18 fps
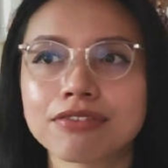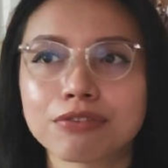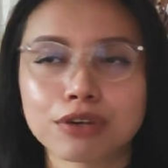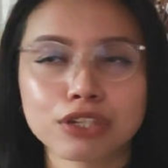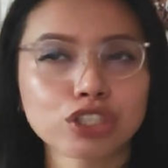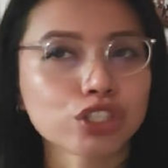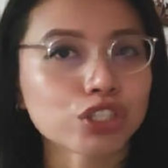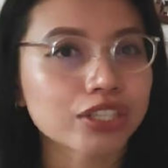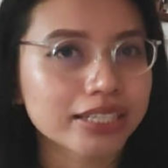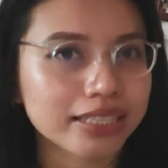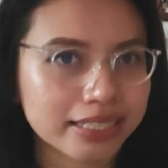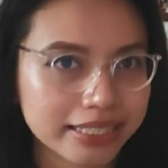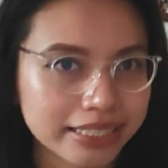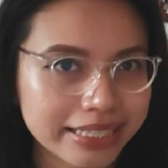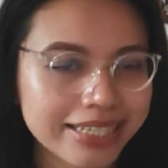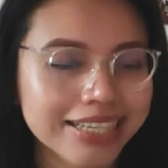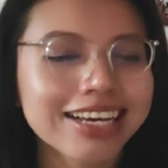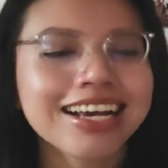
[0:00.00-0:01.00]

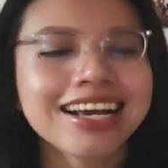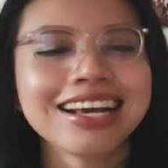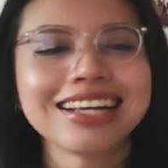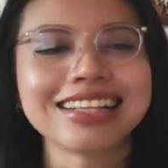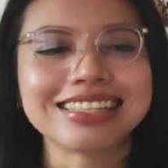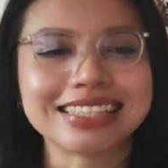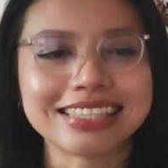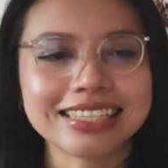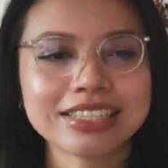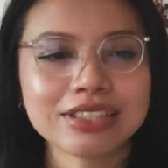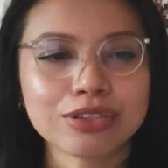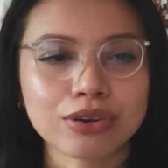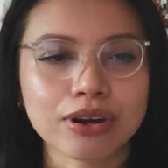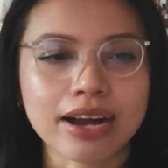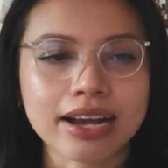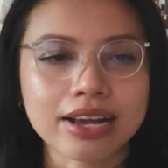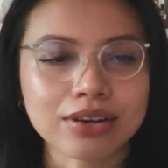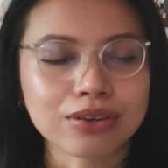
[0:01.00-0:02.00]
fortunately didn't
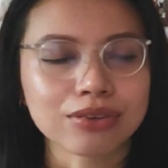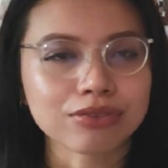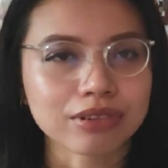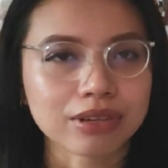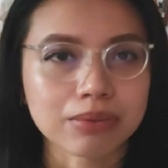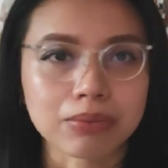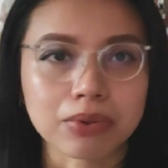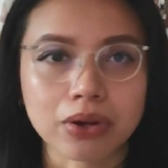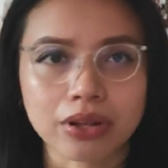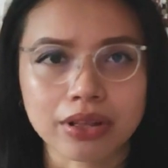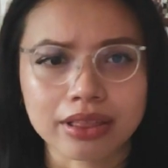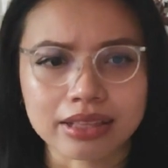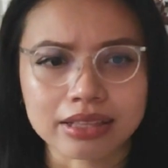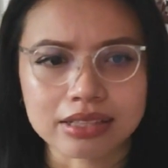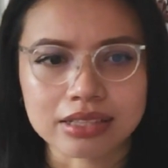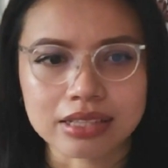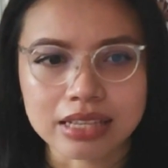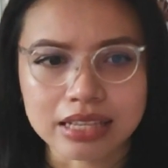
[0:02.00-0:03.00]
cry over a book this